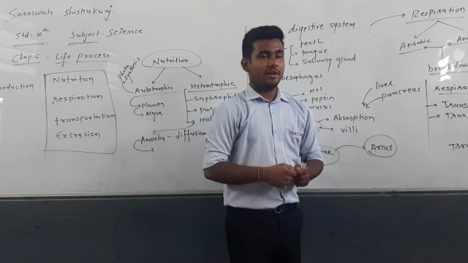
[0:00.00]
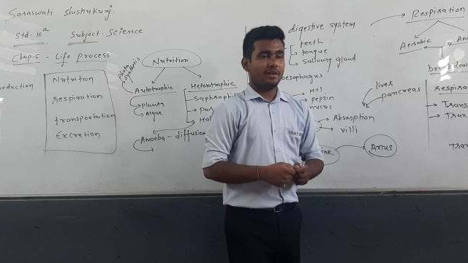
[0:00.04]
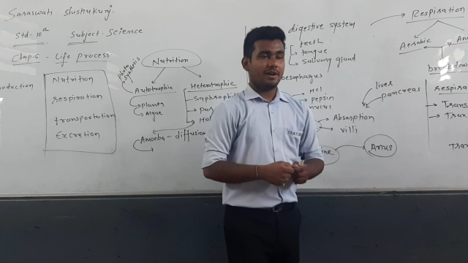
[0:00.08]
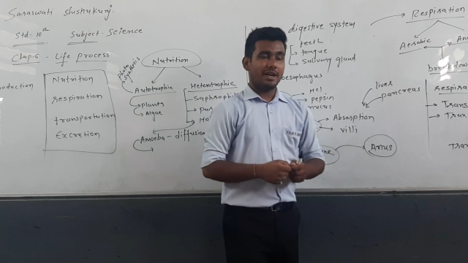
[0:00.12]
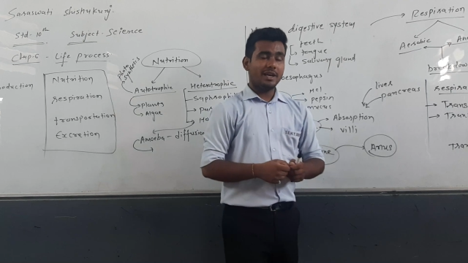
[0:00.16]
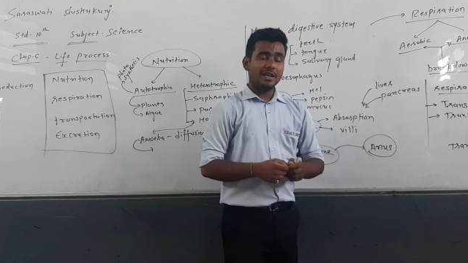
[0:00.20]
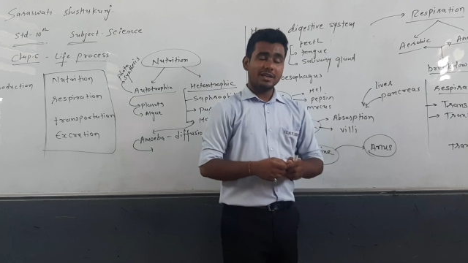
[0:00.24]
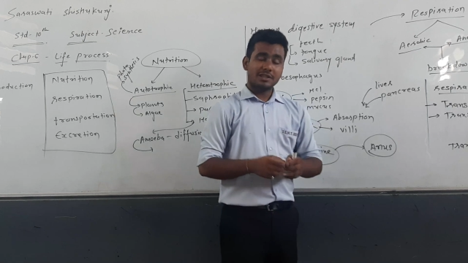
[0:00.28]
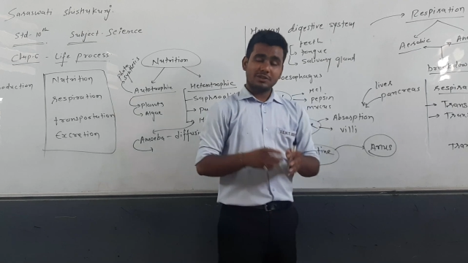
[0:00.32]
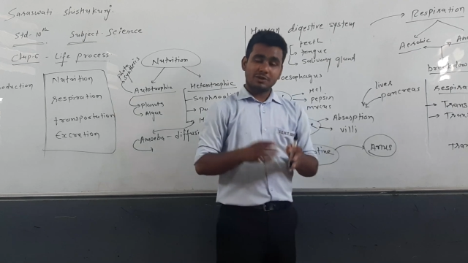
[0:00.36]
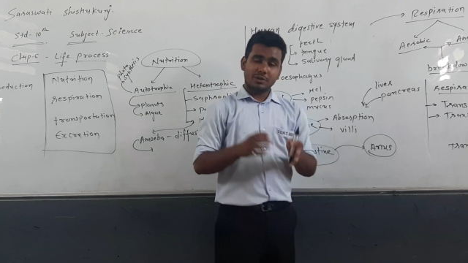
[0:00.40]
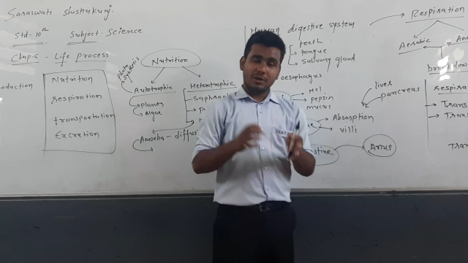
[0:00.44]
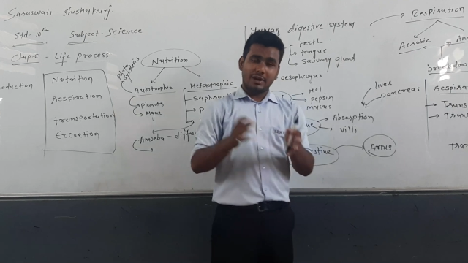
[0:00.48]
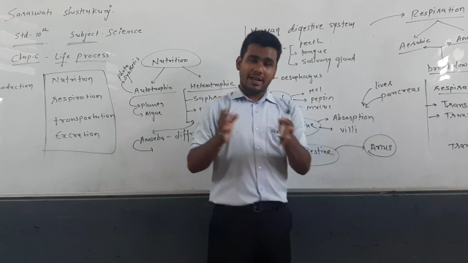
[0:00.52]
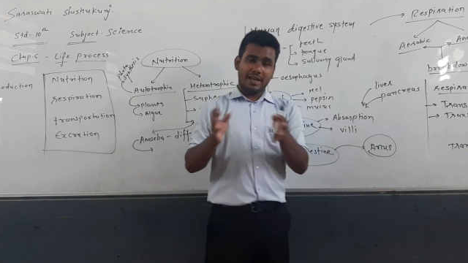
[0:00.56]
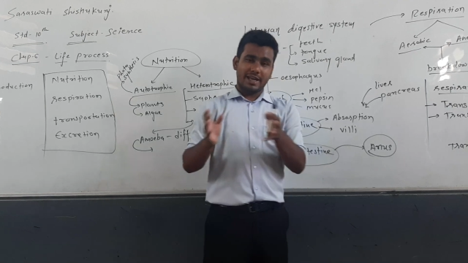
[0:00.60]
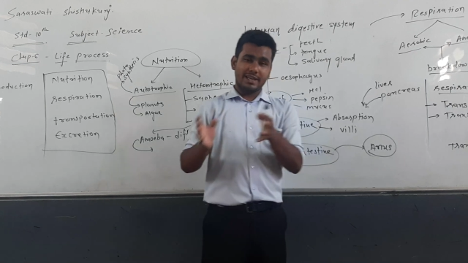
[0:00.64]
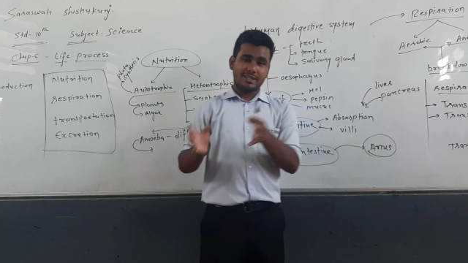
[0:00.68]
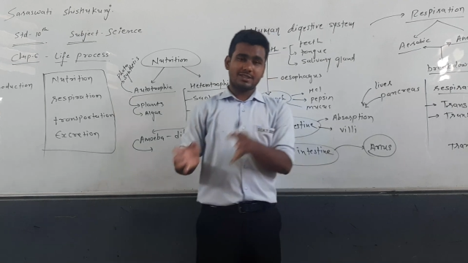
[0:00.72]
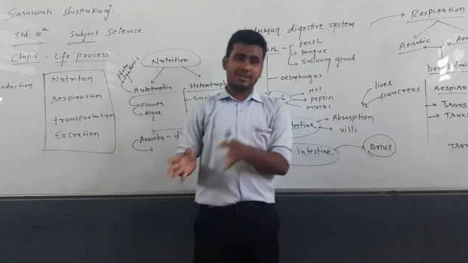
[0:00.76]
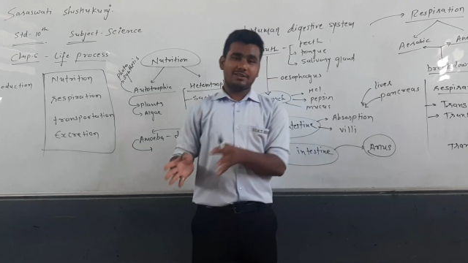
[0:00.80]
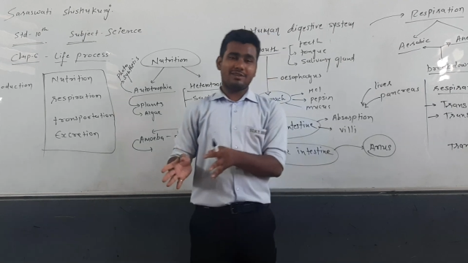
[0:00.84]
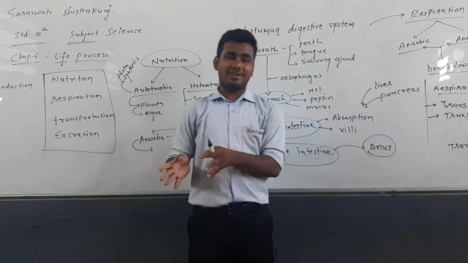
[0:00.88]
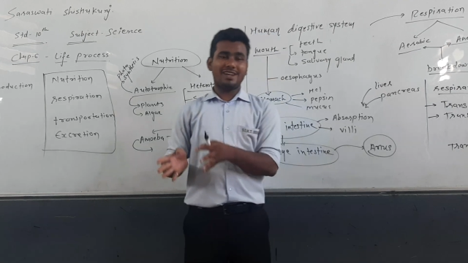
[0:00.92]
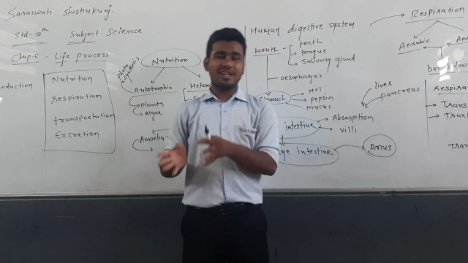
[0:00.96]
right? So
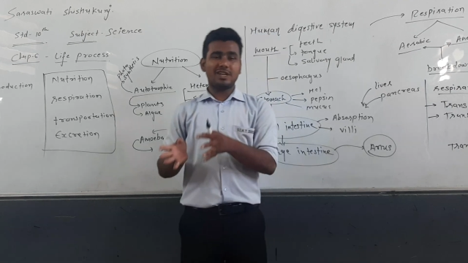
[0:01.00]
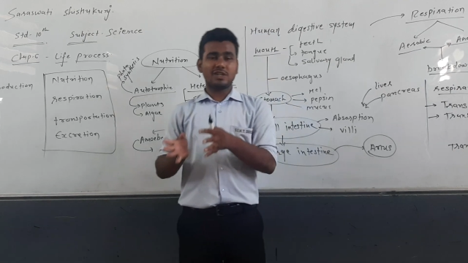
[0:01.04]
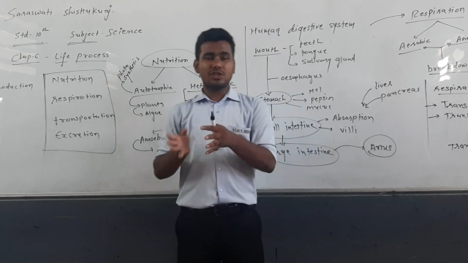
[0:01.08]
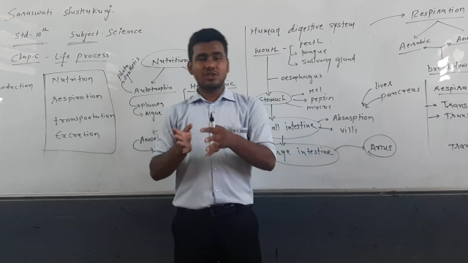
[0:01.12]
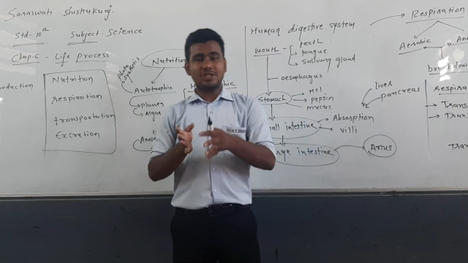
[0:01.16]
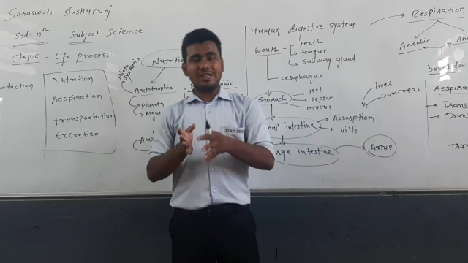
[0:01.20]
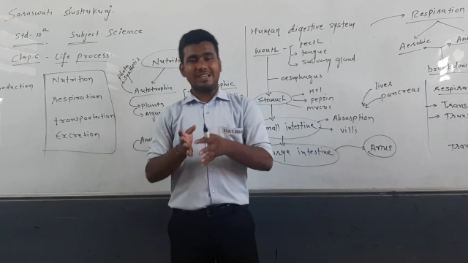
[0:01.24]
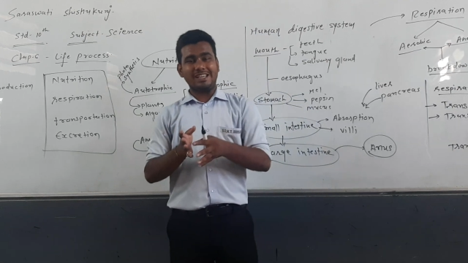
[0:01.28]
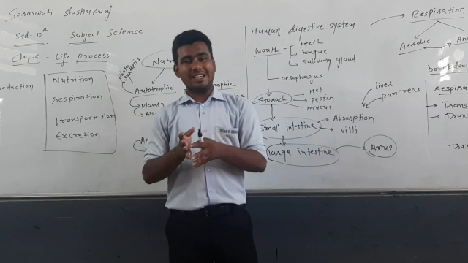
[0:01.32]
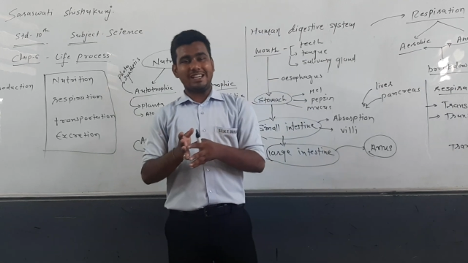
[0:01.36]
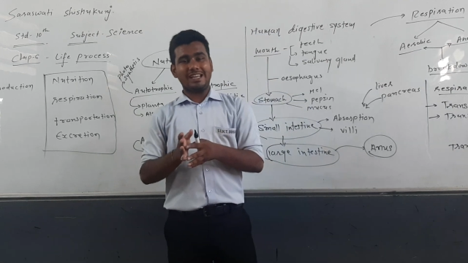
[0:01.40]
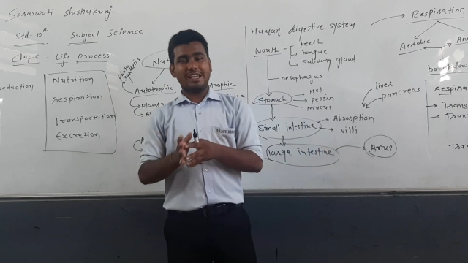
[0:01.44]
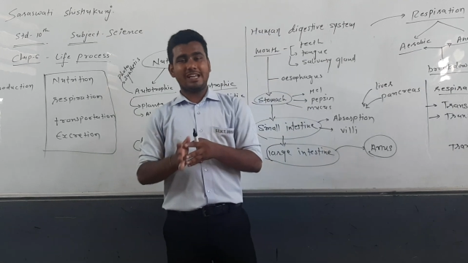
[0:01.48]
excretion